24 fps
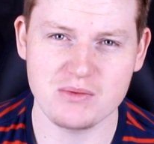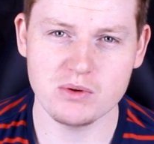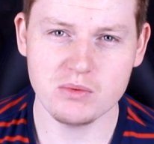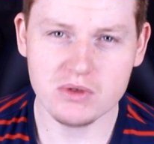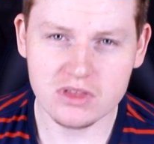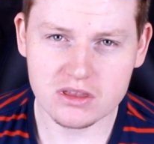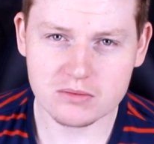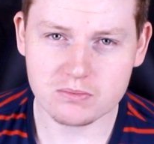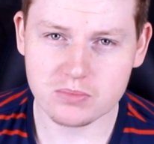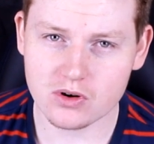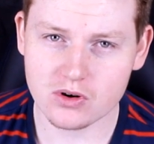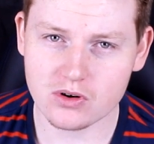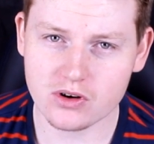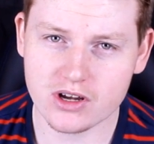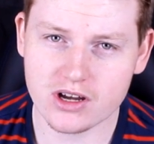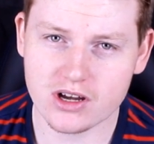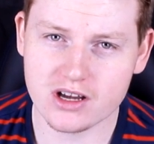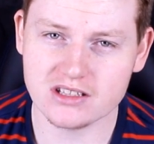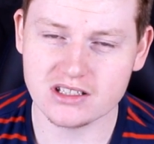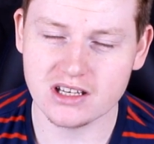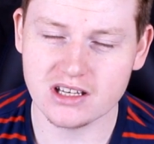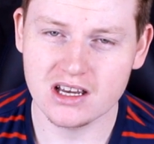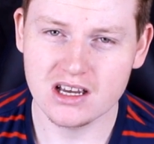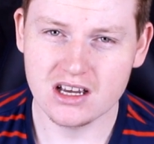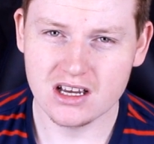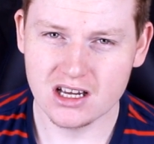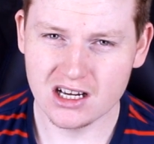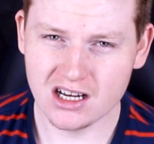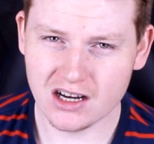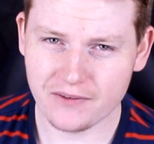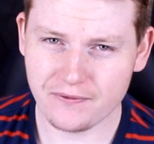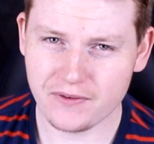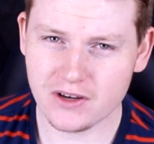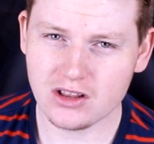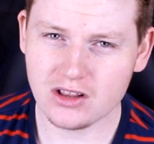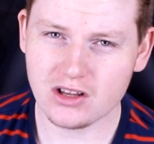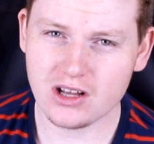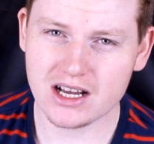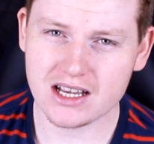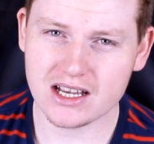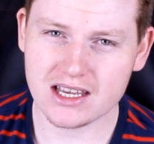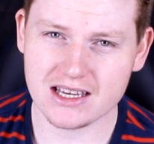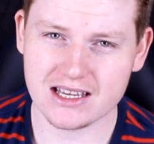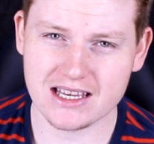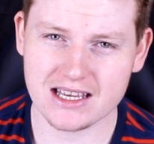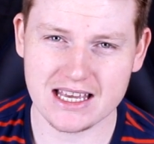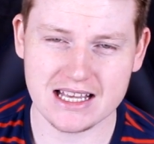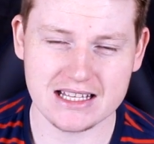But with the Broncos, I feel
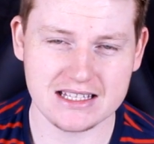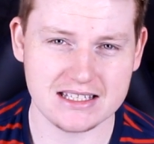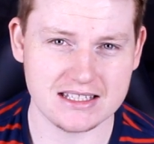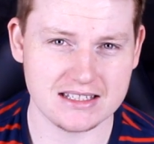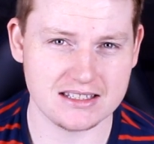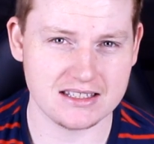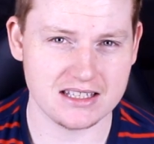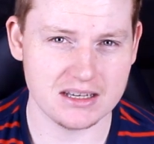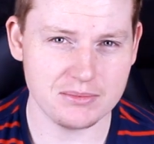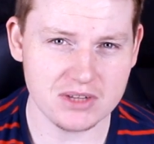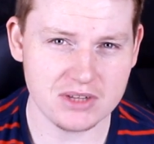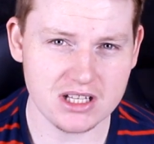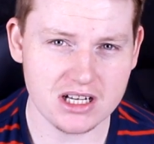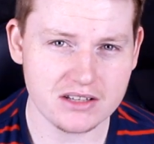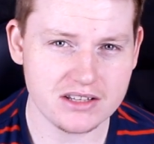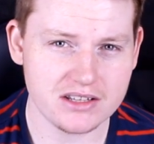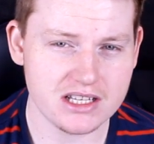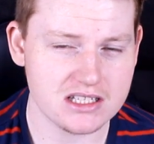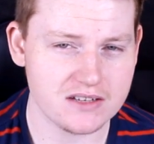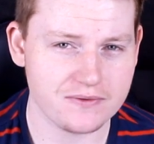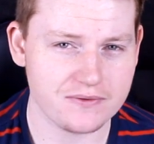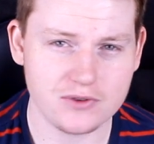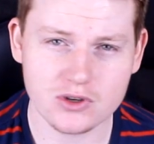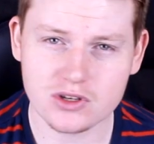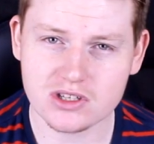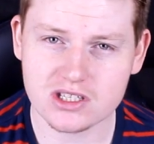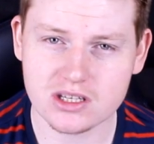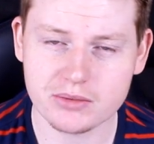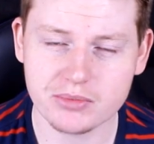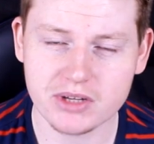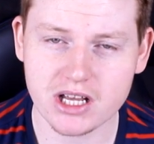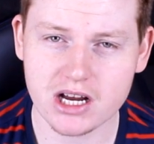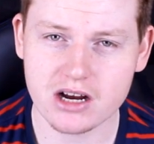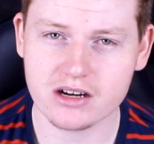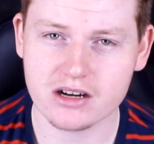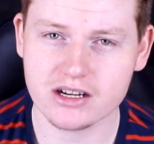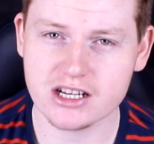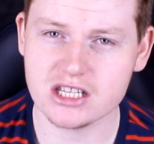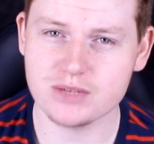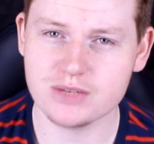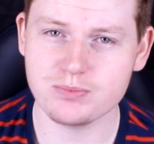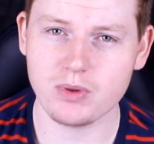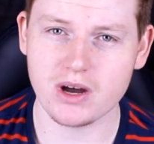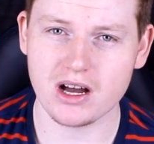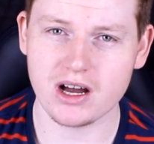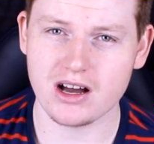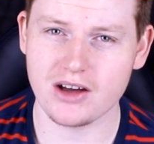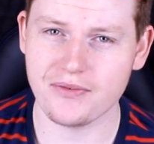like it's similar. There's a few similarities,
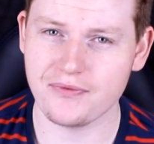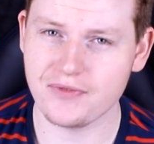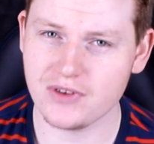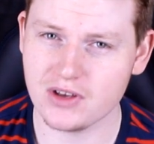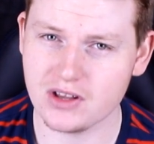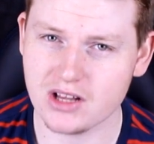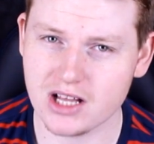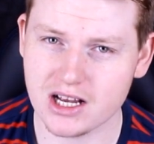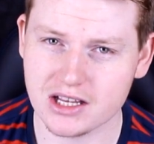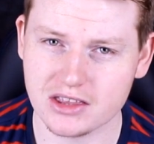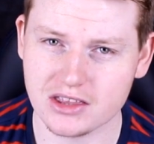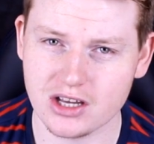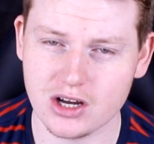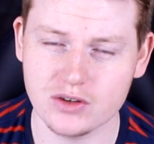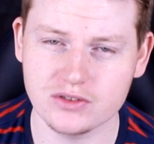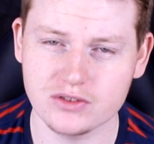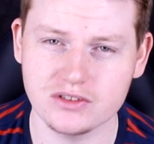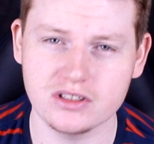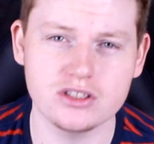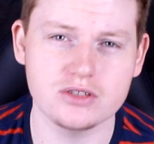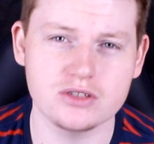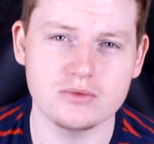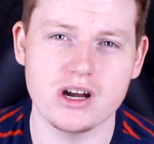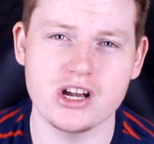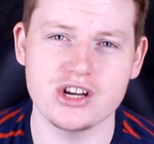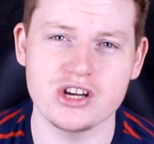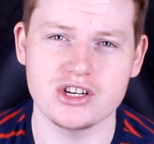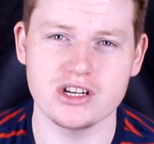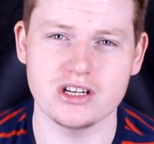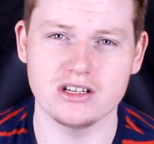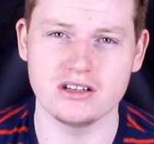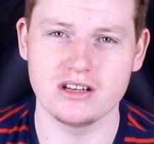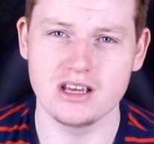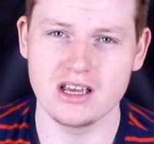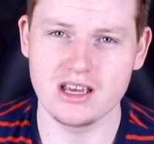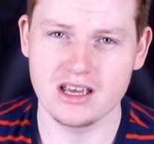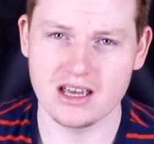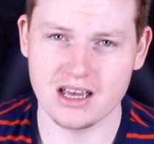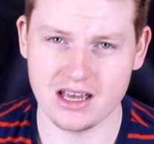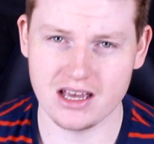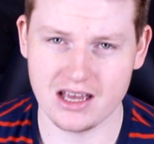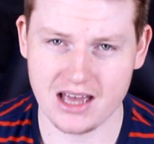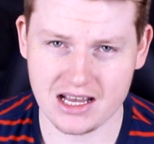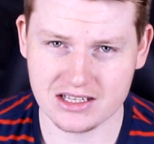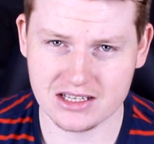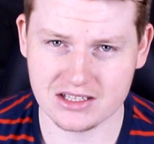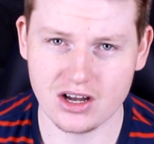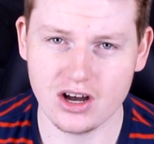but I feel like the whole situation
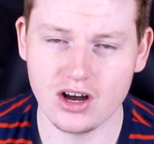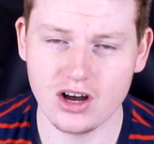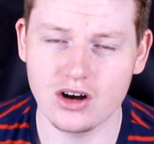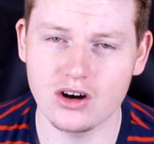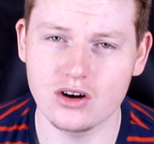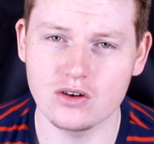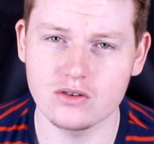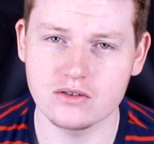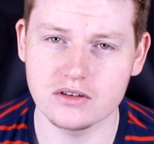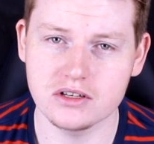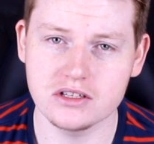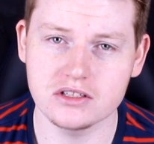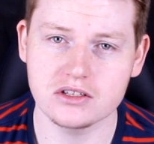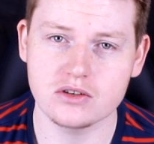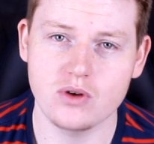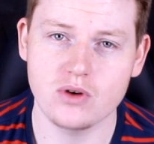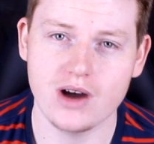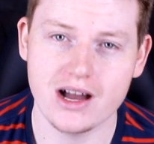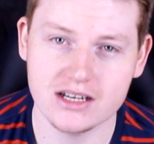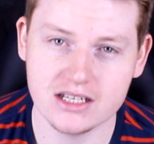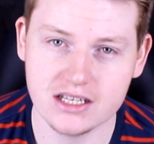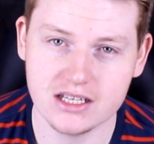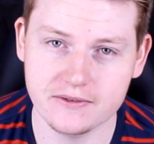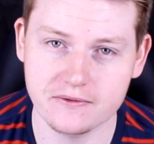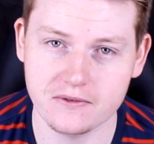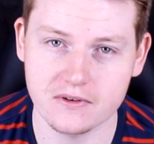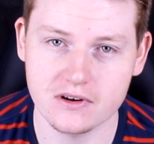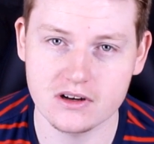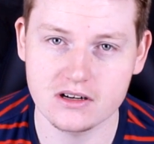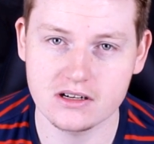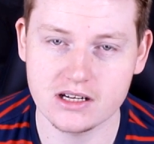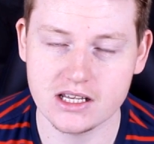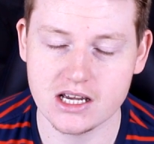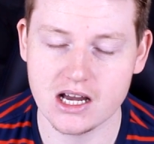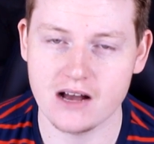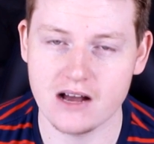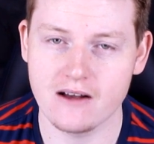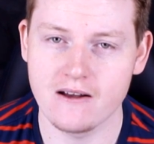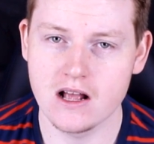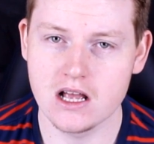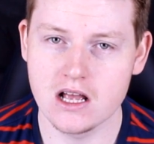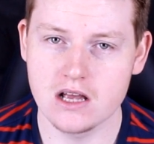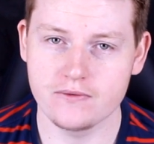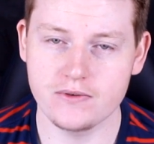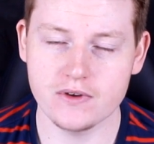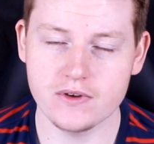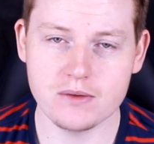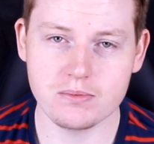as a whole is quite different. Now,
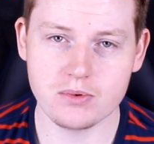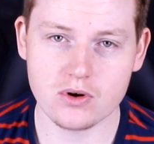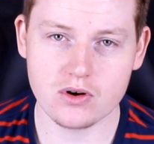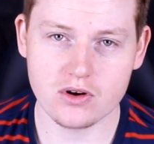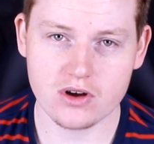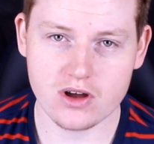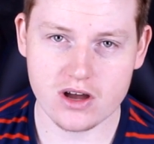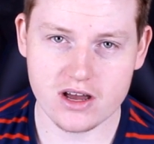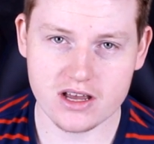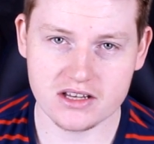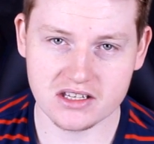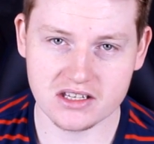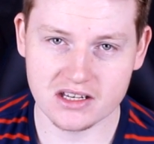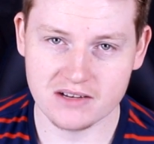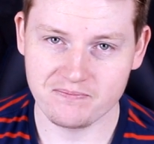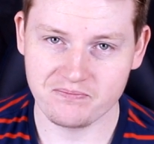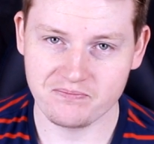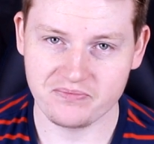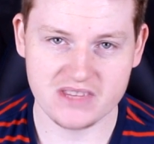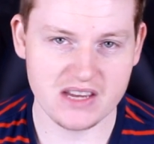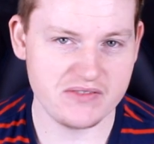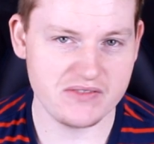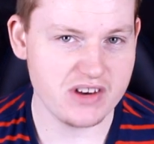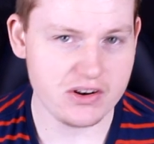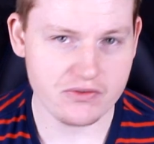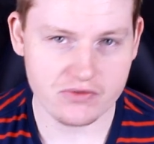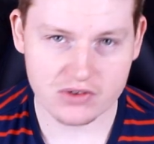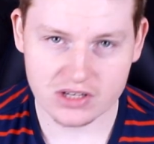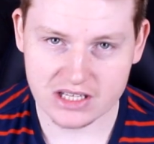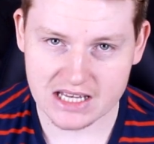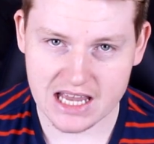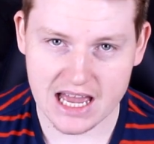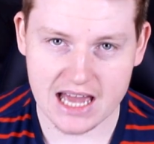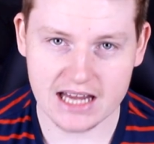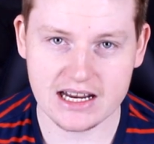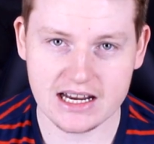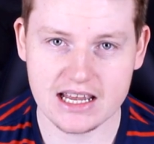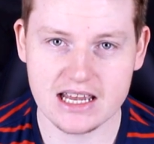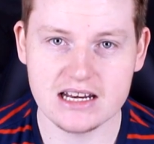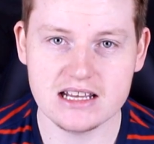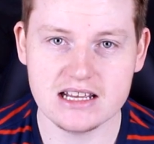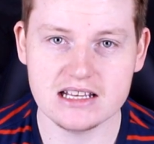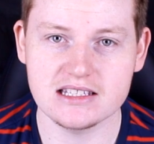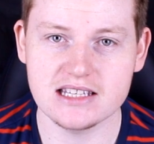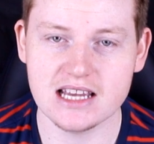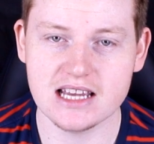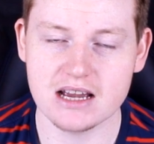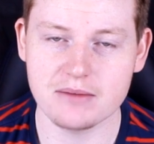for the Broncos, they've never really had
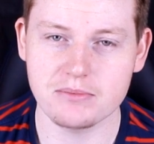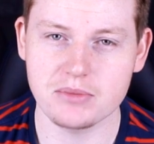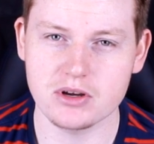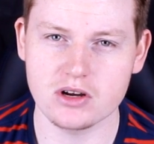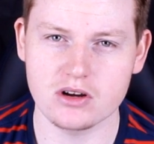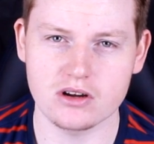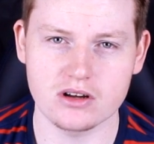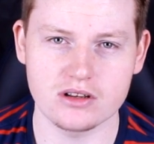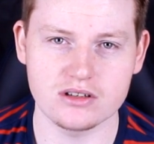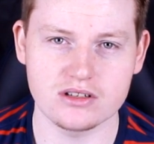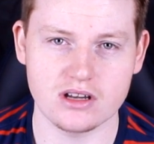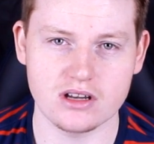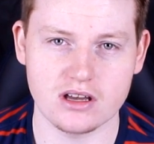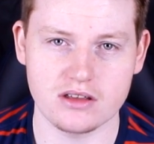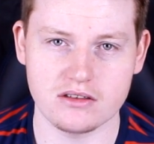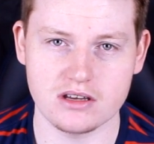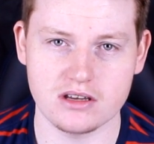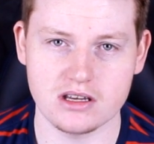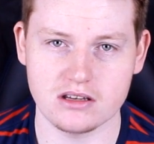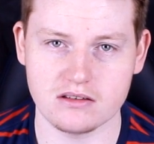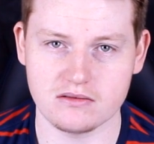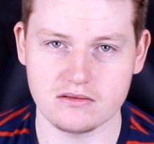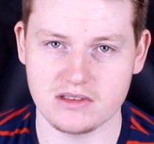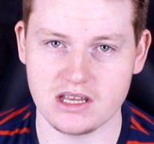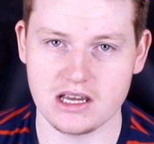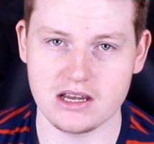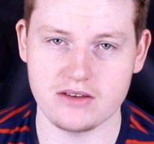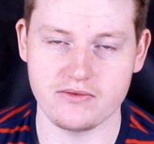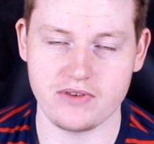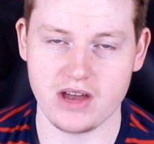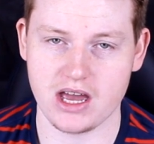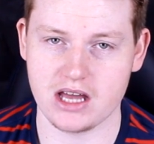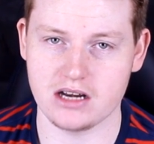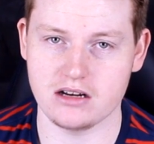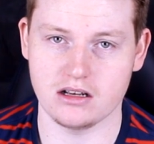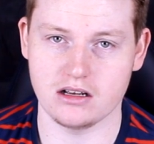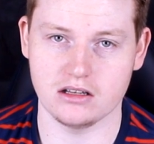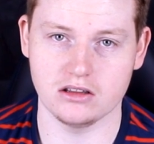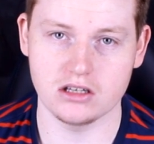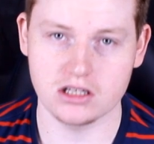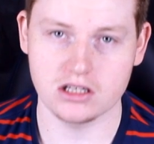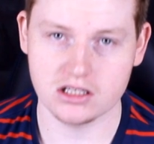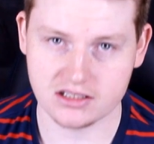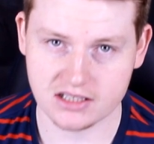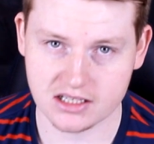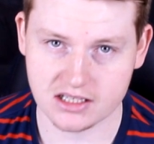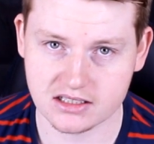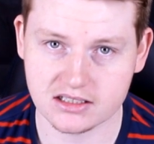any down periods. I think they've had a
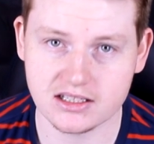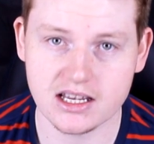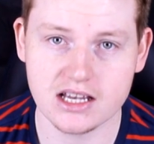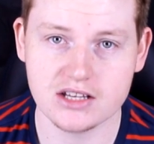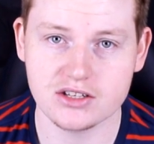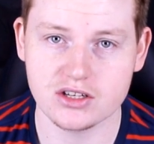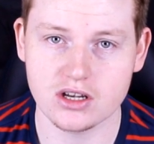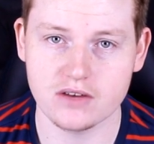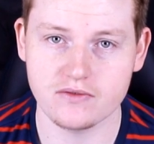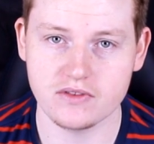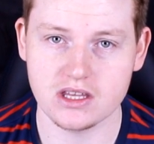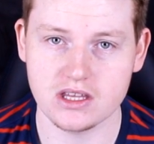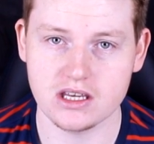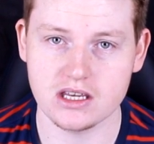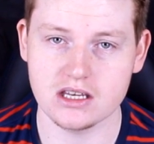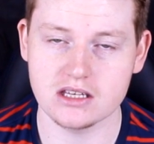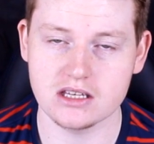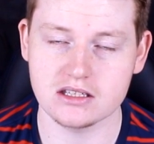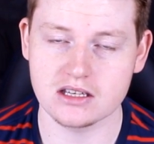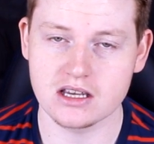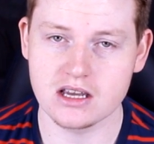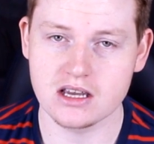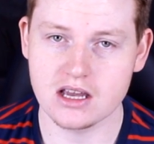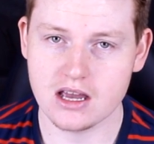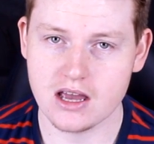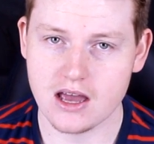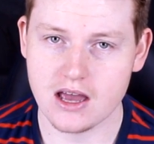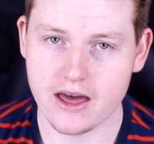lot of success over the years.